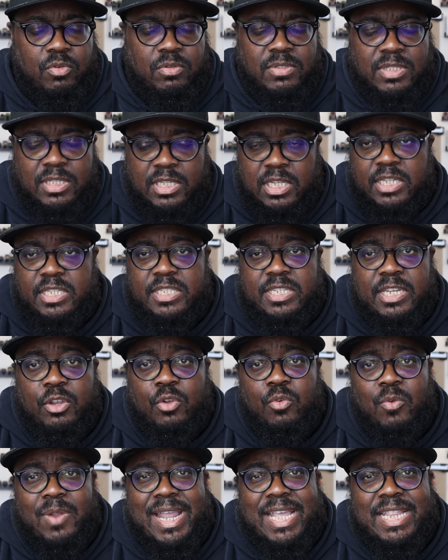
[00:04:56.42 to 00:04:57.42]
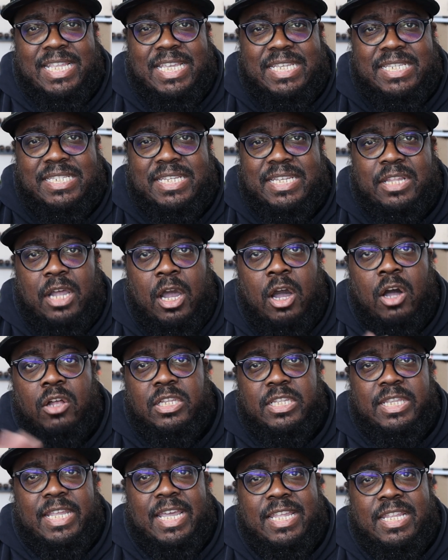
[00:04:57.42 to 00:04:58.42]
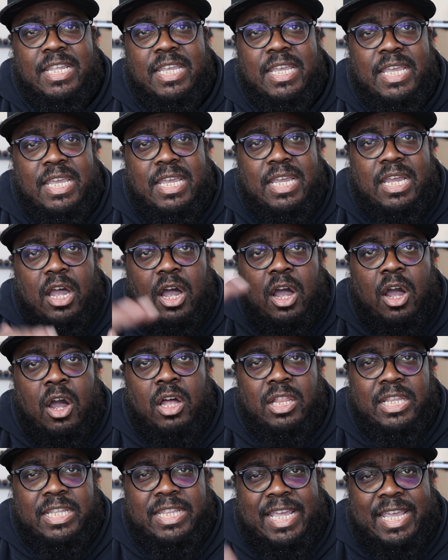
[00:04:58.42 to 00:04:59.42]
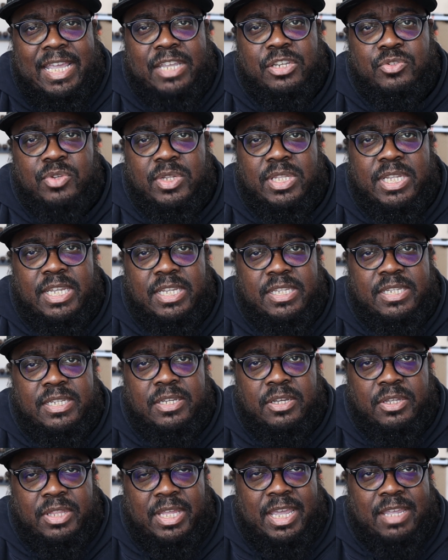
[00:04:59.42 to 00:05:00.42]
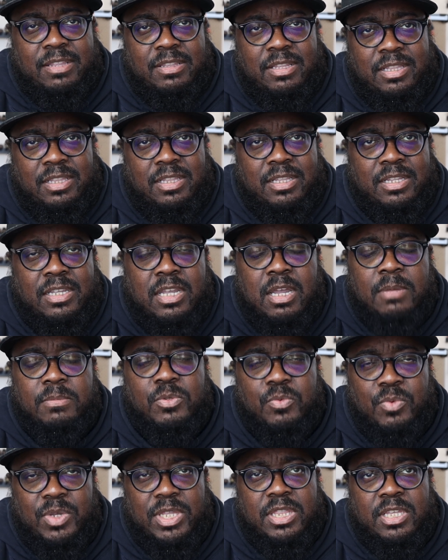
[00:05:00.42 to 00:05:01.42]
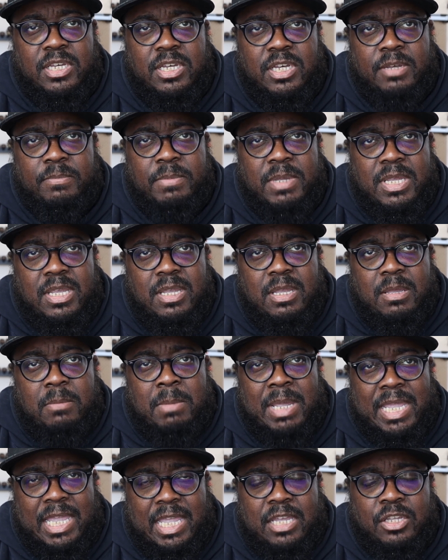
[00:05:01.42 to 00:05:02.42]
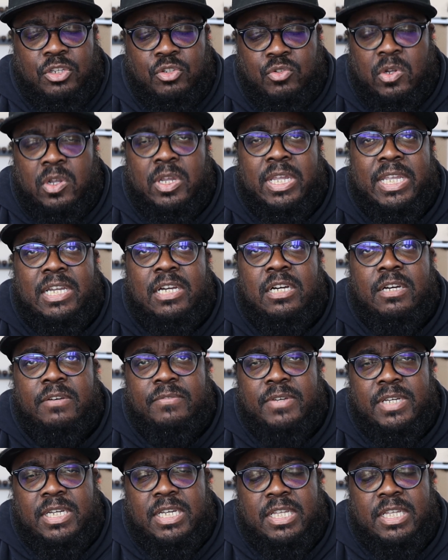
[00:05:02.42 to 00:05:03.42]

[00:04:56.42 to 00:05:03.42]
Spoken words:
nooks and crannies and all of that all of the extra detail that comes with making a drawing of